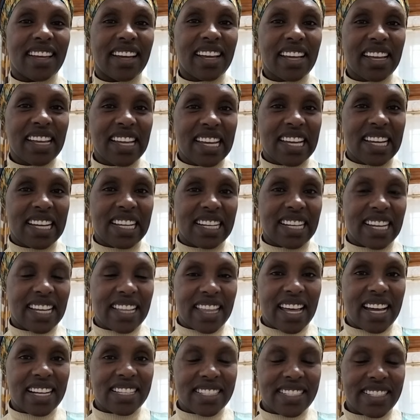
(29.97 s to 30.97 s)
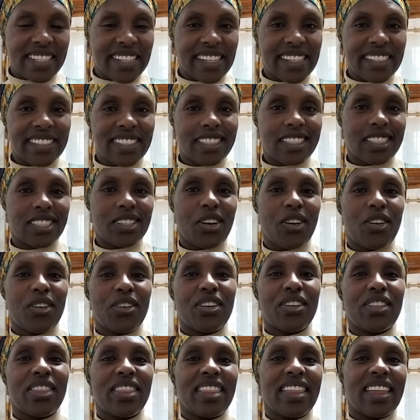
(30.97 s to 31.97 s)
that taste or
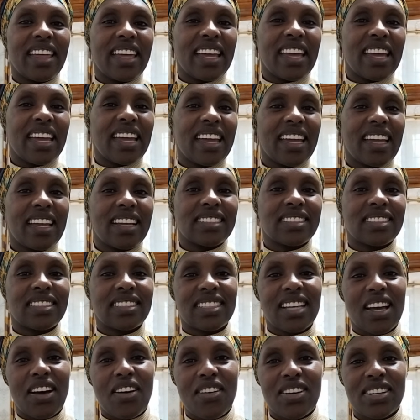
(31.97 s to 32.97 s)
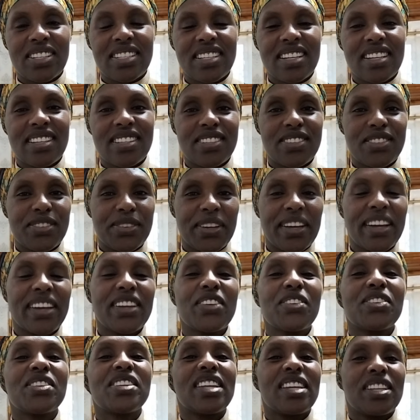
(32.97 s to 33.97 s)
the sour taste, or you need
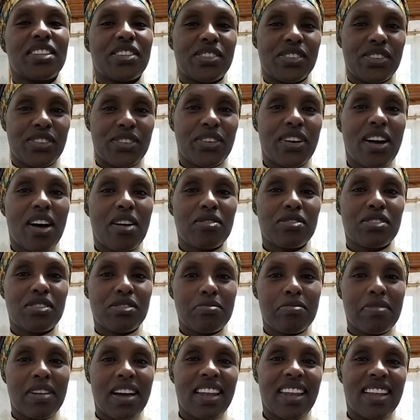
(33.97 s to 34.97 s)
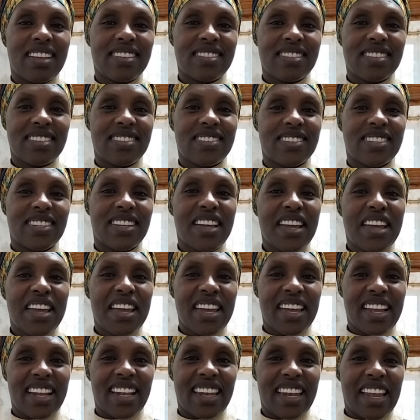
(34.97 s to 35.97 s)
to know how to balance it.
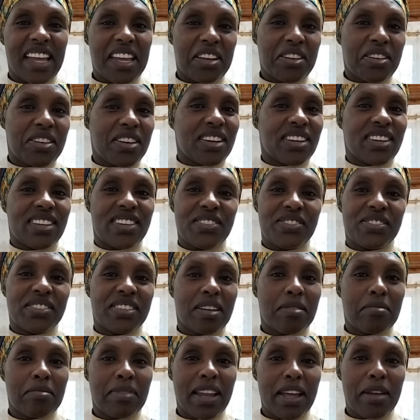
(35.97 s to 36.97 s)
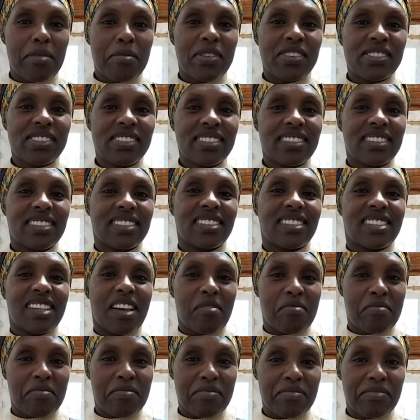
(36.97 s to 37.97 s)
Like use some lemon,
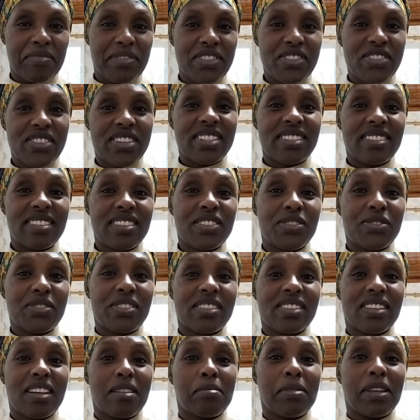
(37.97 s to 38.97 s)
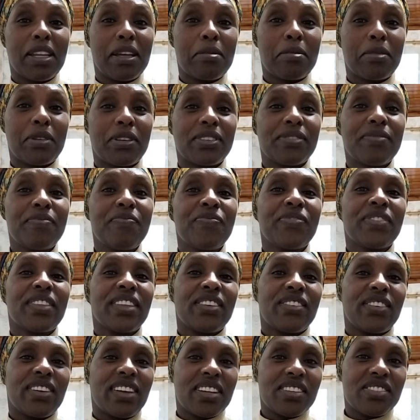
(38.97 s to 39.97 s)
dress it with some lemon. You can
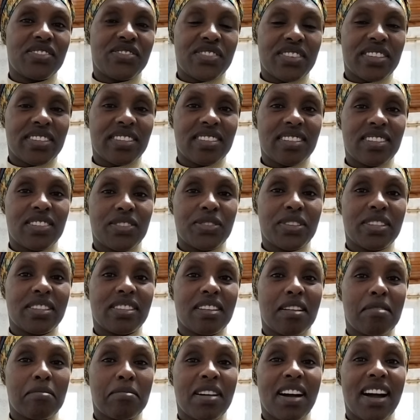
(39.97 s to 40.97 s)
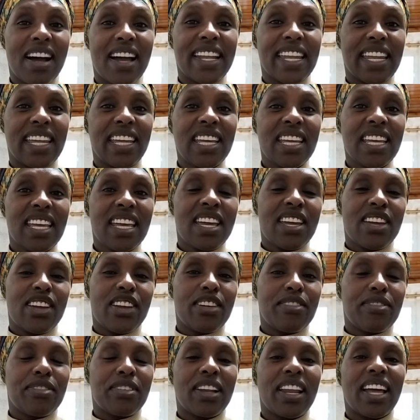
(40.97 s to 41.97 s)
dress it with some honey if you
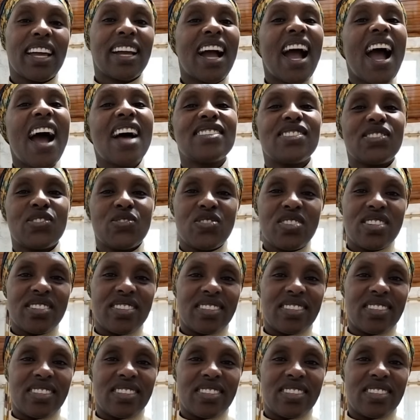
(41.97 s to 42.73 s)
like, as you desire.